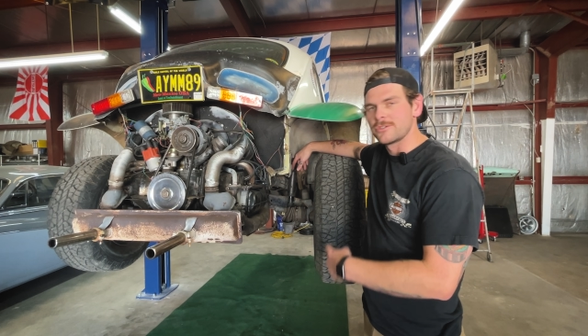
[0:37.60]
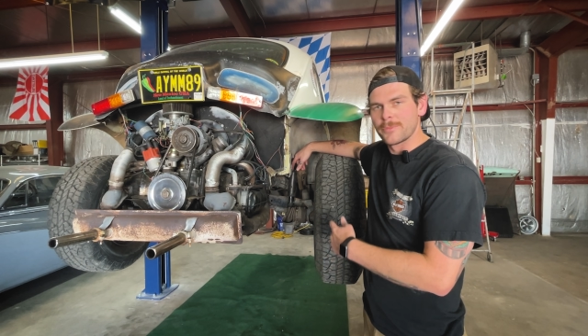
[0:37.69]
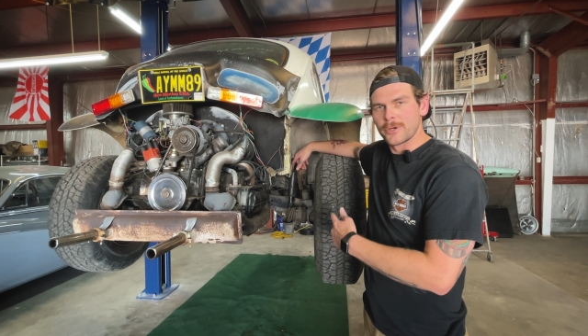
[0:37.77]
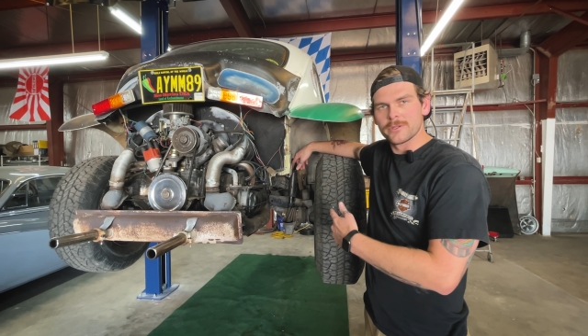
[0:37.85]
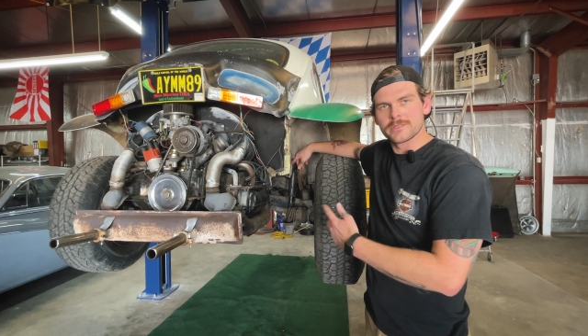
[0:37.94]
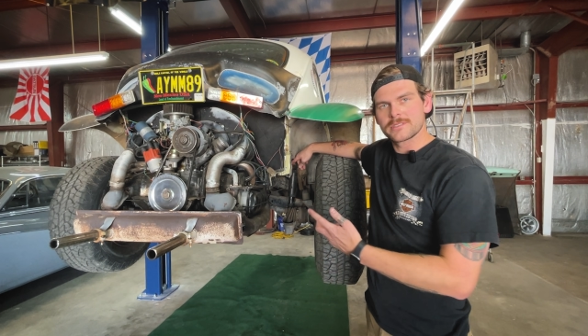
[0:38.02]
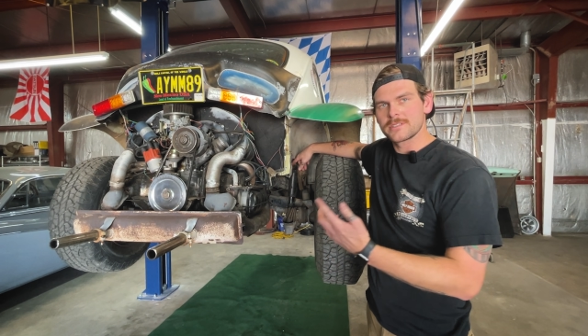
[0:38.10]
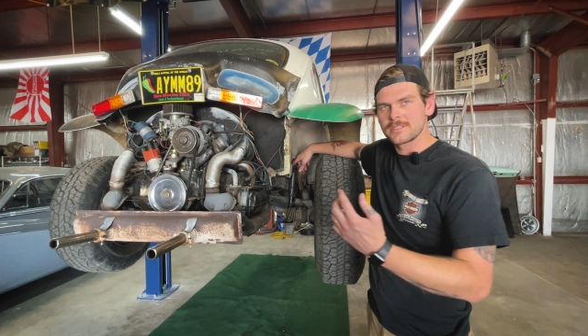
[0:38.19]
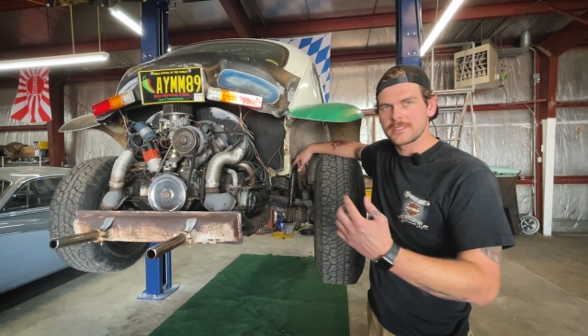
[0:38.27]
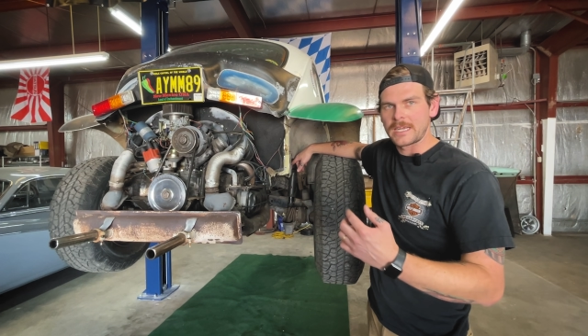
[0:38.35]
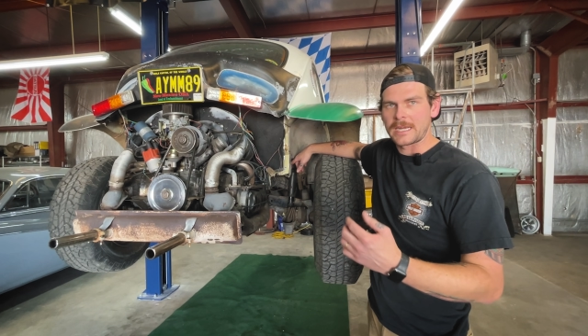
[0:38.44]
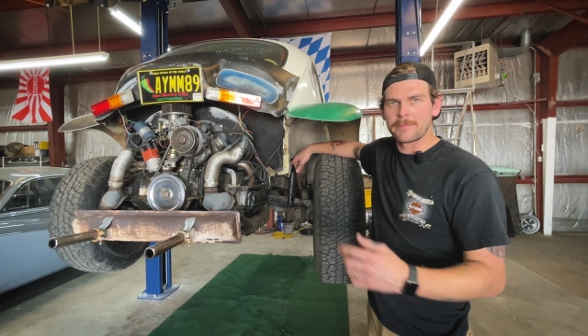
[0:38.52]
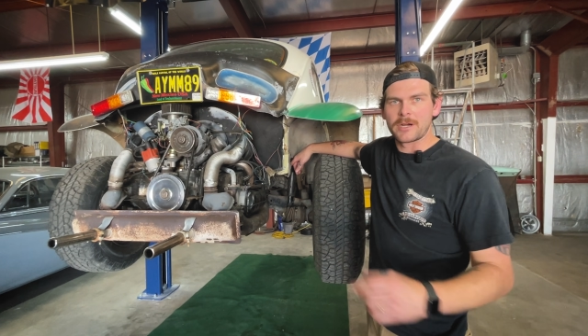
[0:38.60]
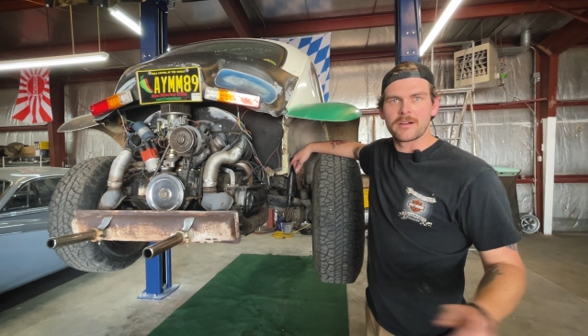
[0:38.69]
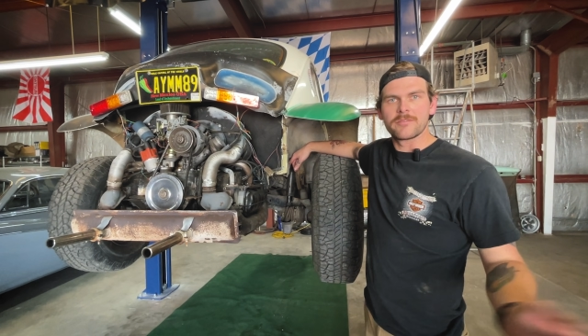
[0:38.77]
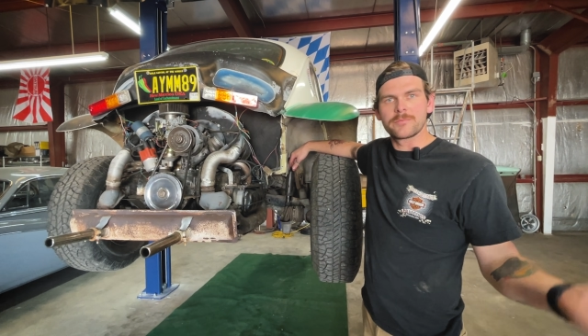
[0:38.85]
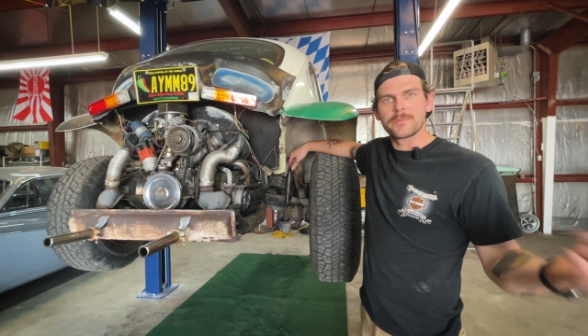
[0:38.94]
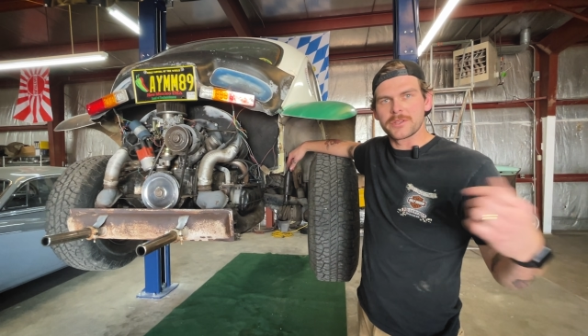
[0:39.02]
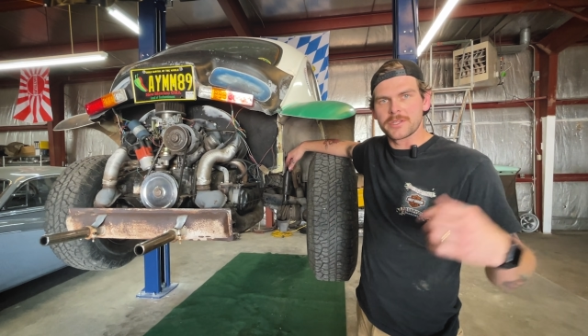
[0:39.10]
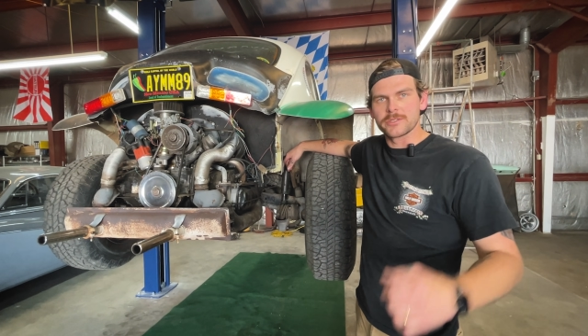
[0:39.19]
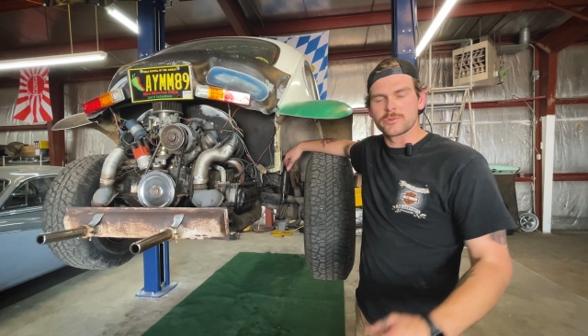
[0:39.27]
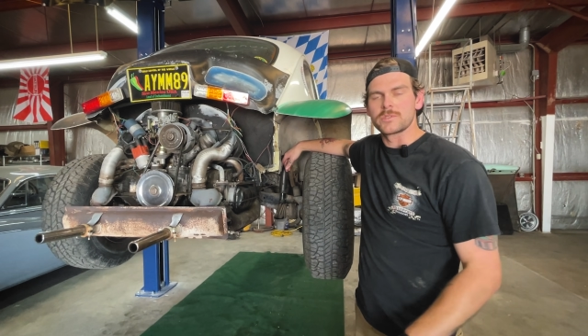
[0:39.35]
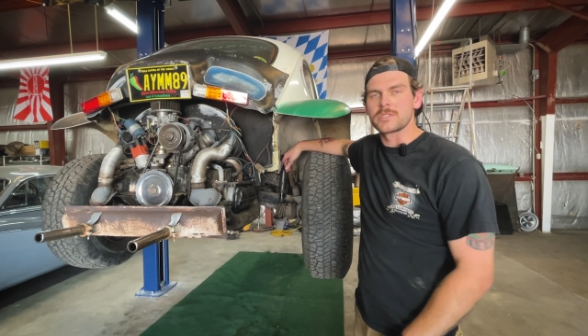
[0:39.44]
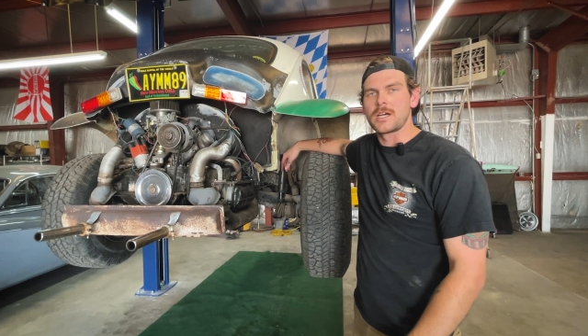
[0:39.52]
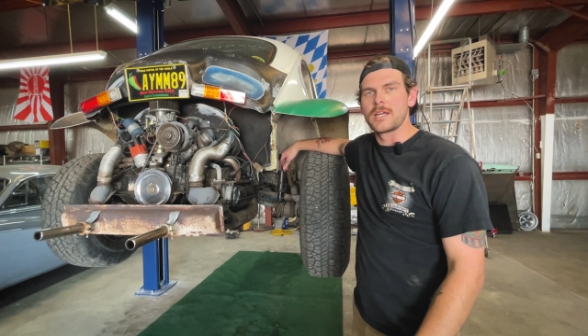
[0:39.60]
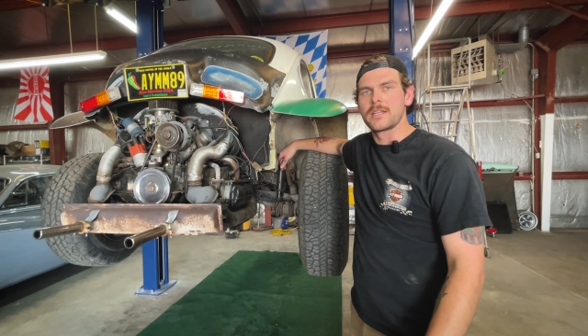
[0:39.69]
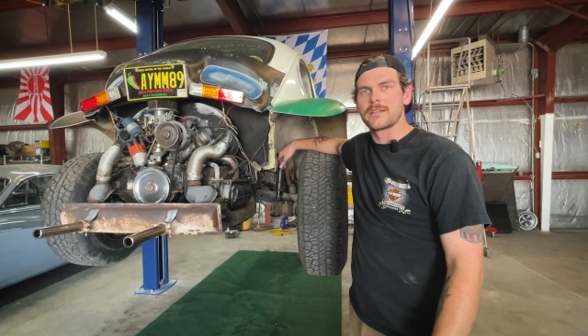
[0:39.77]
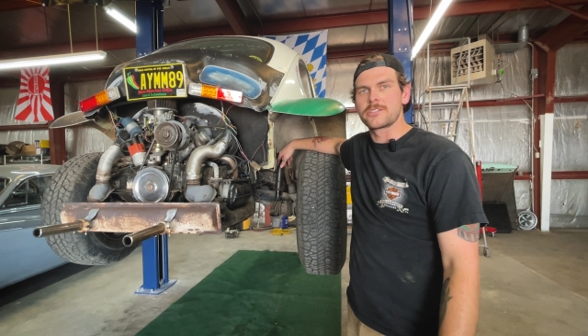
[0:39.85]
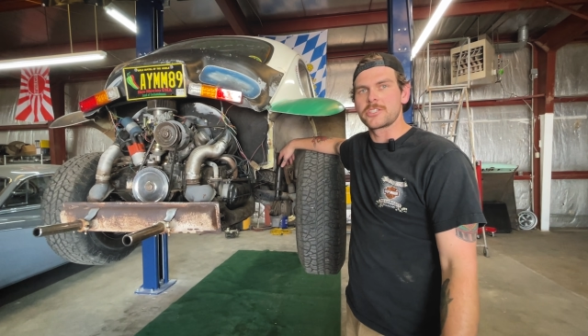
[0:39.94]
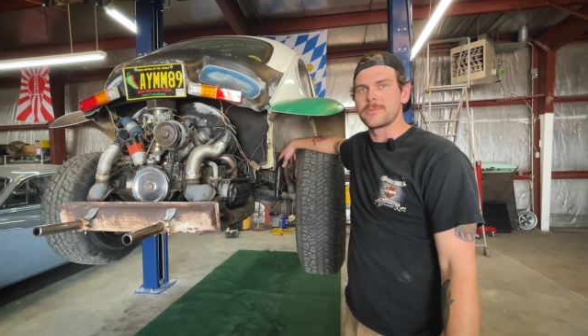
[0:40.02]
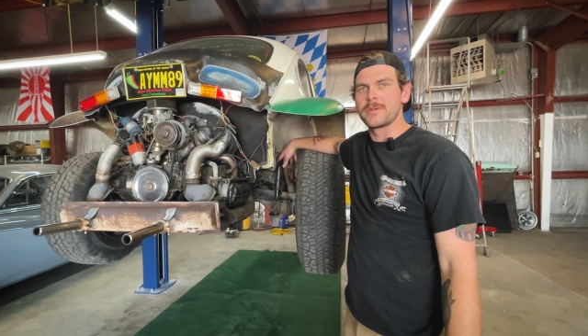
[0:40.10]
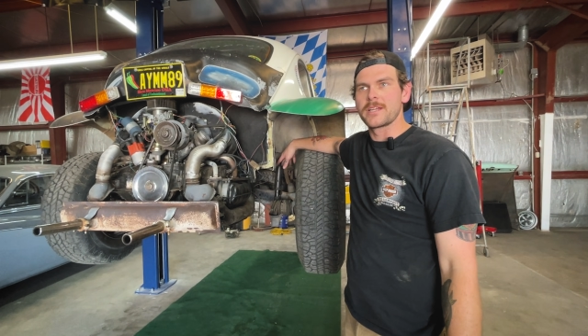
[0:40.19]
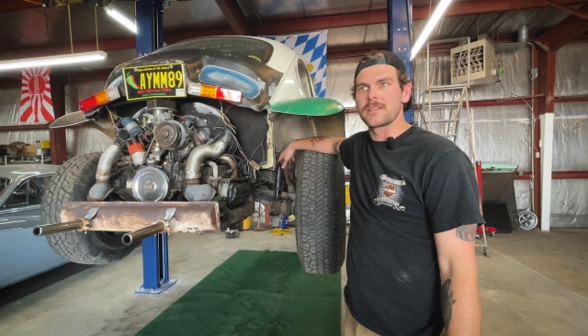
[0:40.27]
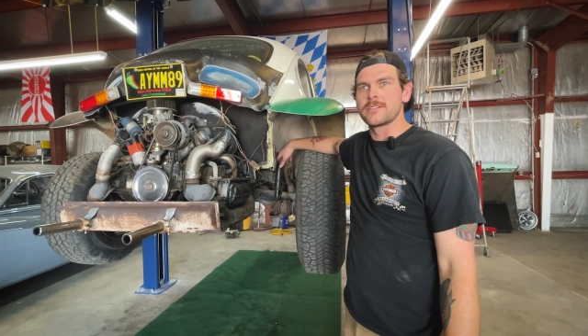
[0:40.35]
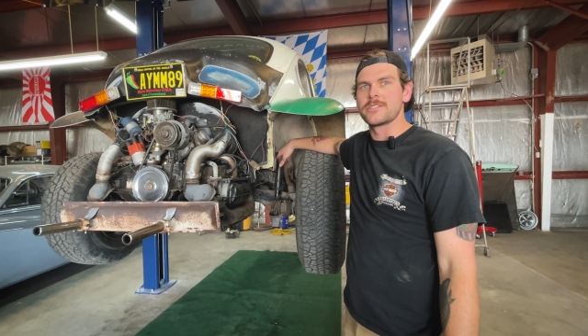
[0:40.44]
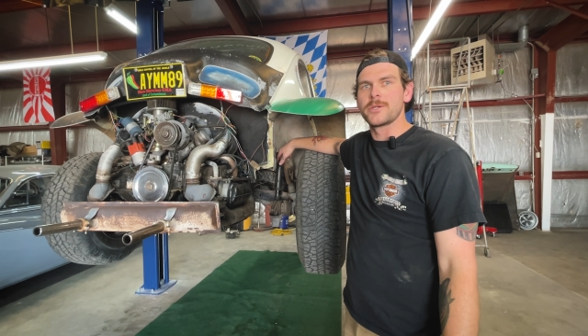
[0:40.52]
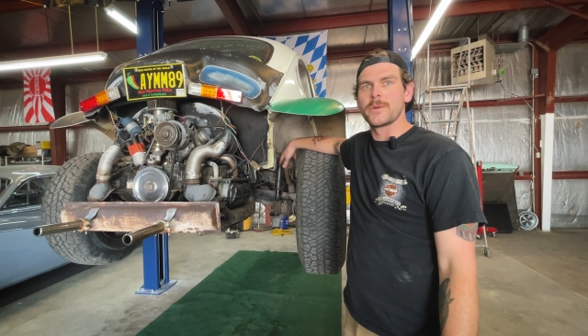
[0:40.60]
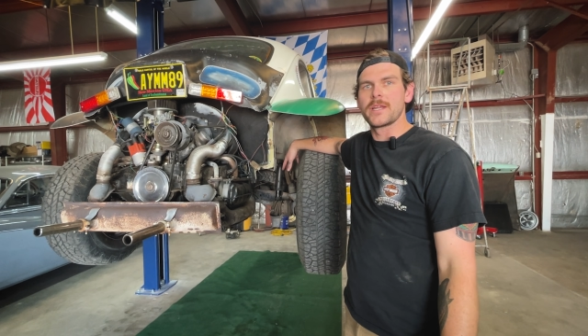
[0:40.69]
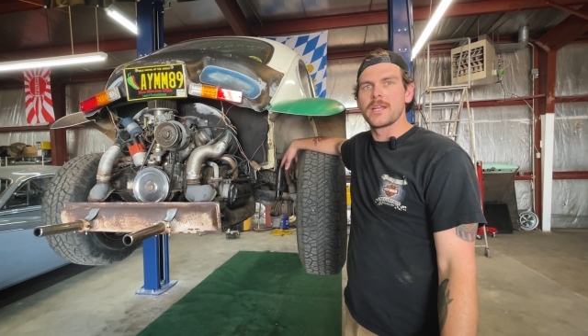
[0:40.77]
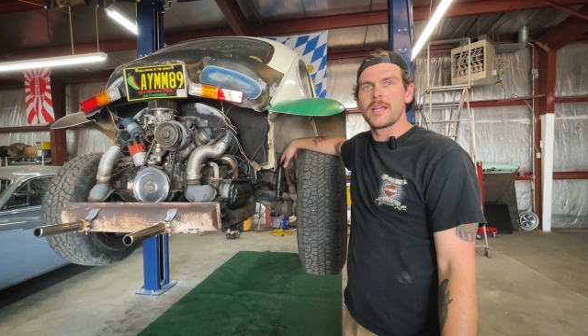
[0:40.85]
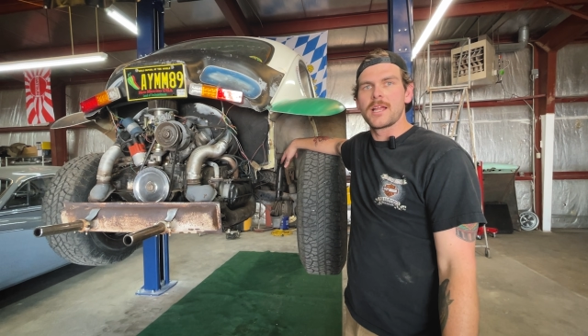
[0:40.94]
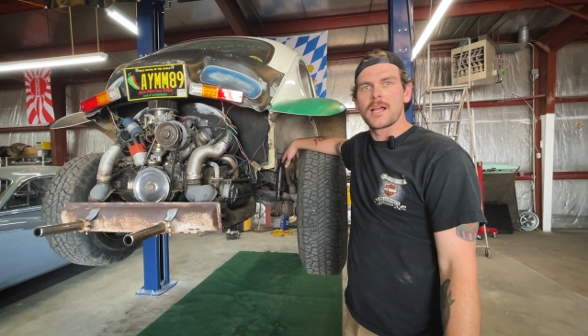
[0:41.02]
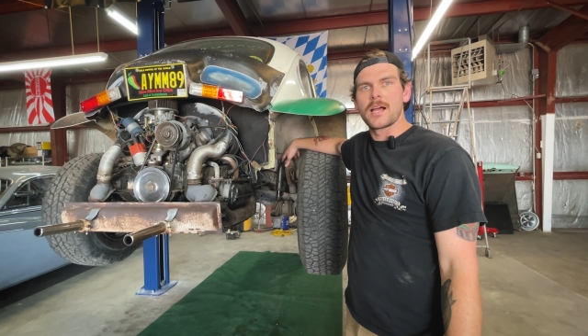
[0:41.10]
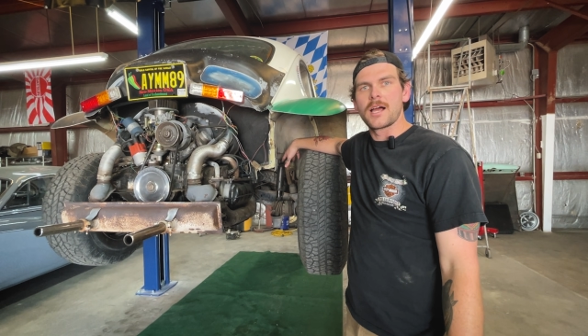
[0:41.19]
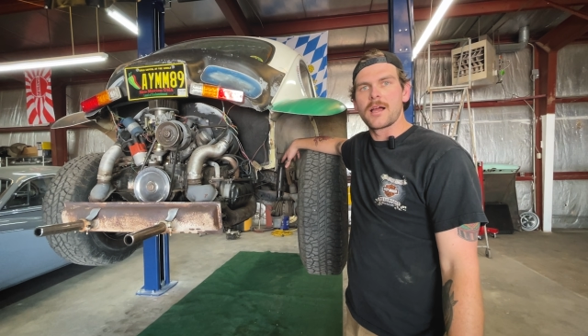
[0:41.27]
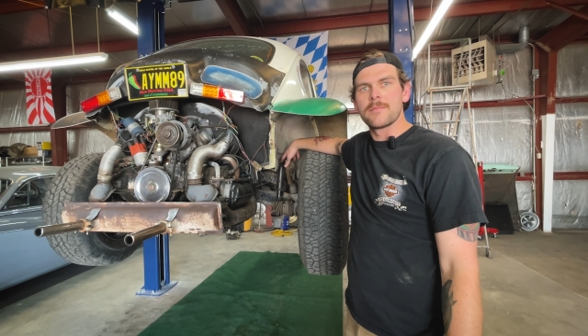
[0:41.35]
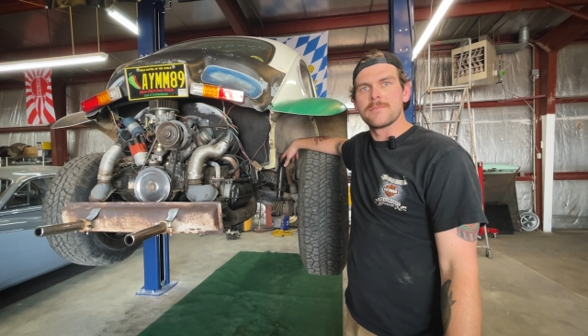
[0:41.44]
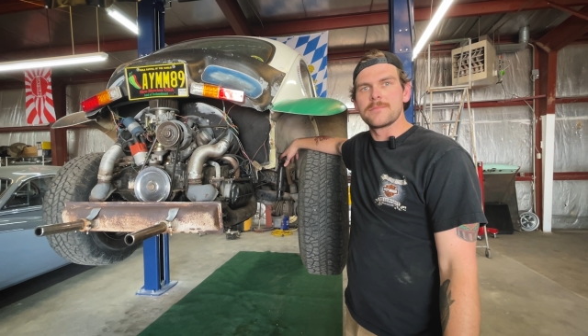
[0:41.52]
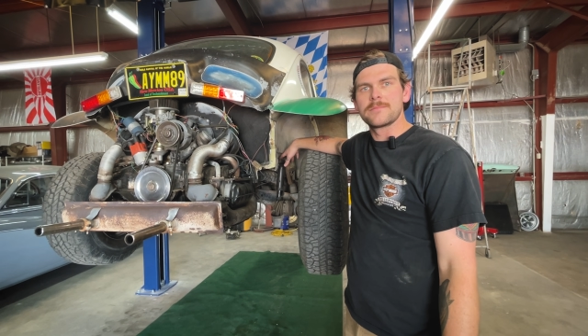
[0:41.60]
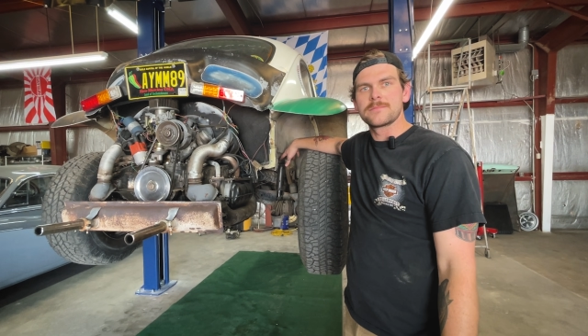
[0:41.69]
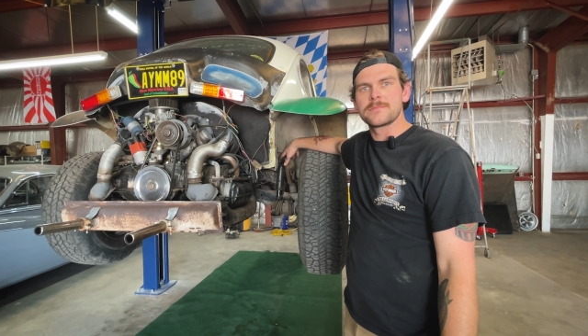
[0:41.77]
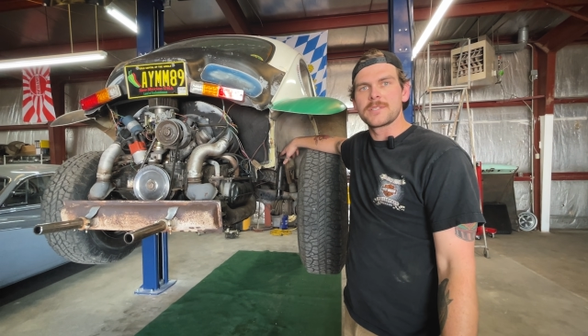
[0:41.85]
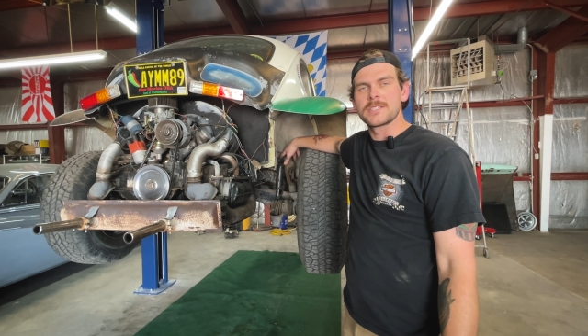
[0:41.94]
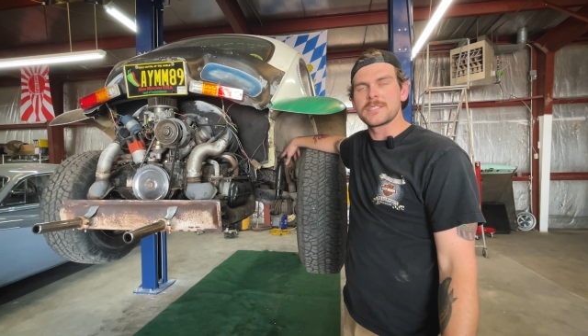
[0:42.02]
bolts, take them off, put those ones on. Shouldn't be nothing to it. That's